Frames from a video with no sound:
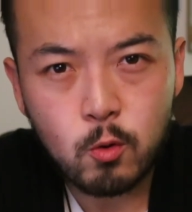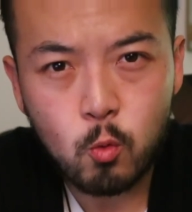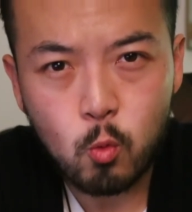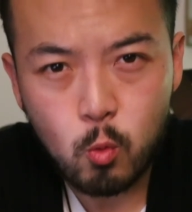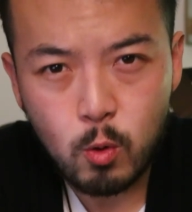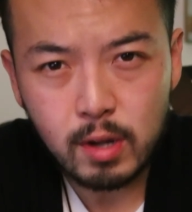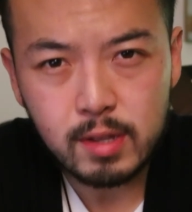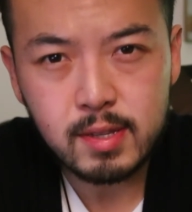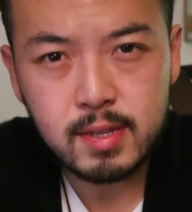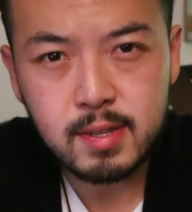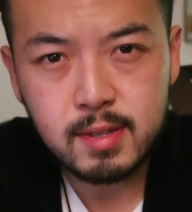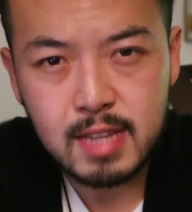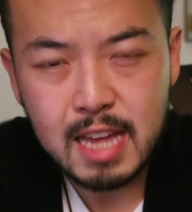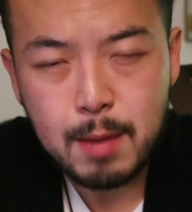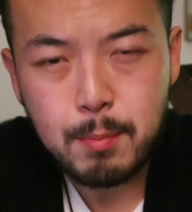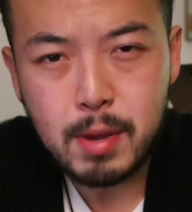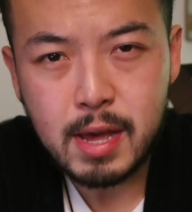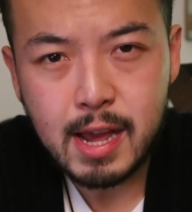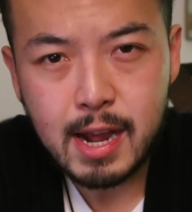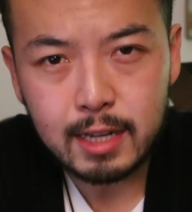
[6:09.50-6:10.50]
one
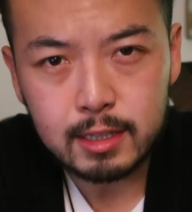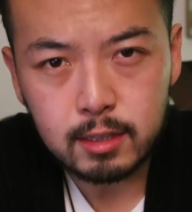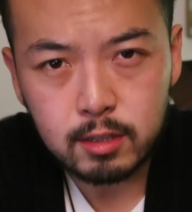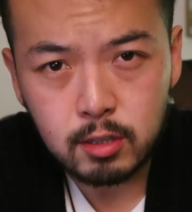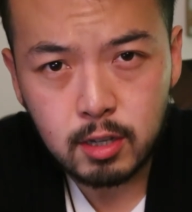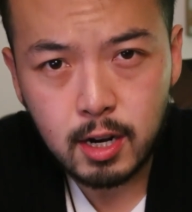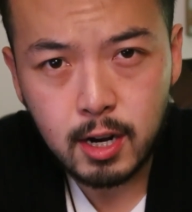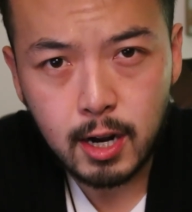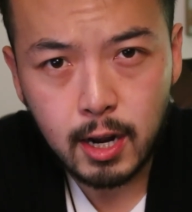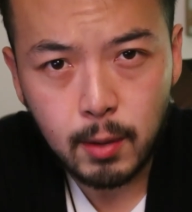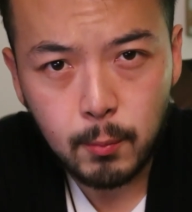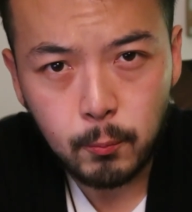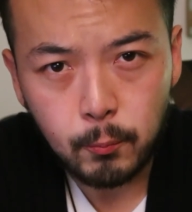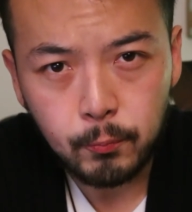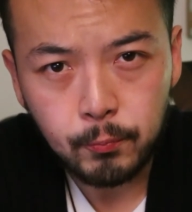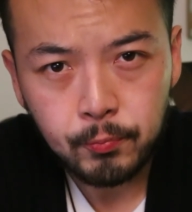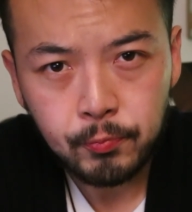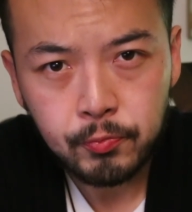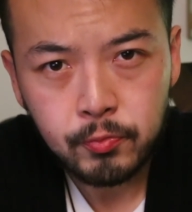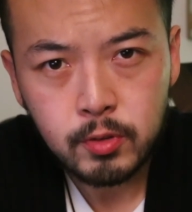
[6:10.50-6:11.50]
step at a time.